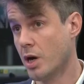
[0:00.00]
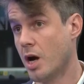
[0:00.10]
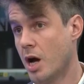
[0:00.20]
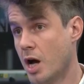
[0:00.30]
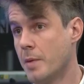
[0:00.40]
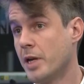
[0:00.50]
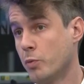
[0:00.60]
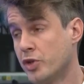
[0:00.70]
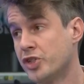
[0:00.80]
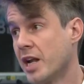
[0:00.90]
uh, I mean, I
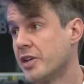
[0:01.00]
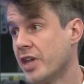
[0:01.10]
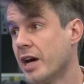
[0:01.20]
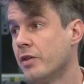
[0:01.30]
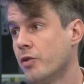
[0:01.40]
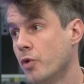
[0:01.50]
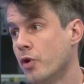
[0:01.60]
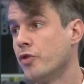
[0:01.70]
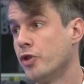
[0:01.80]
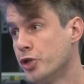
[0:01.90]
would challenge that.
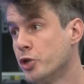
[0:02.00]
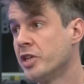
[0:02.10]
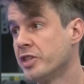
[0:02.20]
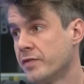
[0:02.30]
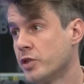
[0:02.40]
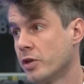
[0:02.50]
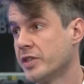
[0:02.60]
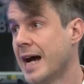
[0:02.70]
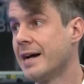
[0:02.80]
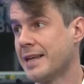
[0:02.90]
The duties of a
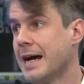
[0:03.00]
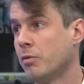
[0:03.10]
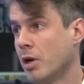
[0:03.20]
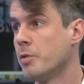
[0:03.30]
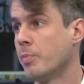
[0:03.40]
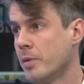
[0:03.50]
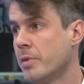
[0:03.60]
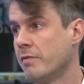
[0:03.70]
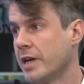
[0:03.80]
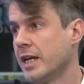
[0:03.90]
doctor, as outlined by
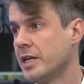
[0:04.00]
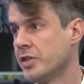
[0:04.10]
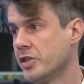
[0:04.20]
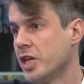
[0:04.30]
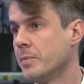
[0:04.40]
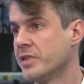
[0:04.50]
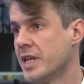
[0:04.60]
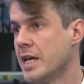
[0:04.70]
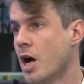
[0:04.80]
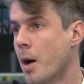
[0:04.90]
my regulator, the
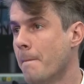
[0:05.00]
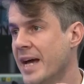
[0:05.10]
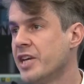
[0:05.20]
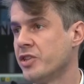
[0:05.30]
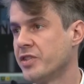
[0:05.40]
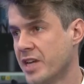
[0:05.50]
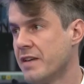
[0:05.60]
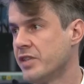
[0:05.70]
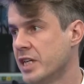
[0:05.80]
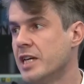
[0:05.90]
GMC, are patient
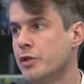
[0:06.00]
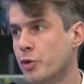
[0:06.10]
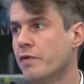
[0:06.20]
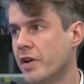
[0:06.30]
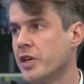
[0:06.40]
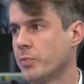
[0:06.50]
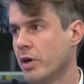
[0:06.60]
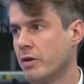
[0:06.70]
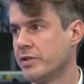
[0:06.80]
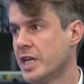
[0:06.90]
safety is your first
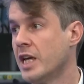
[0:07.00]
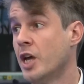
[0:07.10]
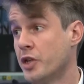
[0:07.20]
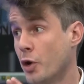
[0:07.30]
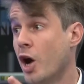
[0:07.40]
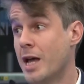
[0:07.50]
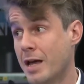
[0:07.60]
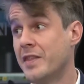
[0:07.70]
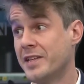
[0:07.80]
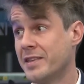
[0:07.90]
priority. Mm. So I,
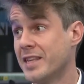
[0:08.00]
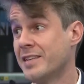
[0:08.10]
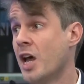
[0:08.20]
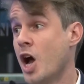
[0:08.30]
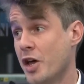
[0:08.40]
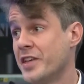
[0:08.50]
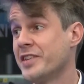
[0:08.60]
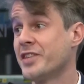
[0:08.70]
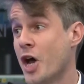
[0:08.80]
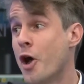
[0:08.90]
this, we this, fully this
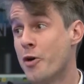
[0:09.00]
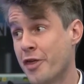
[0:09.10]
is the oath, on the